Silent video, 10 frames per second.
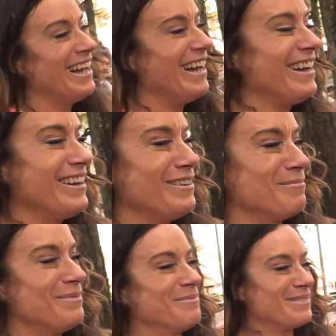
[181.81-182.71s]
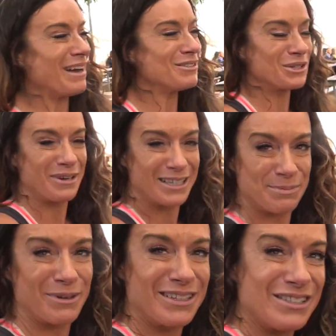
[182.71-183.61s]
That was a great
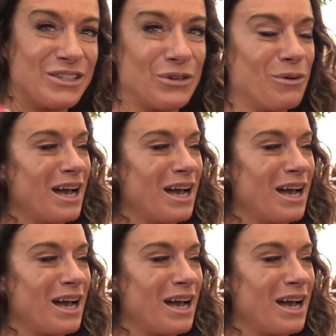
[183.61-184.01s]
experience too.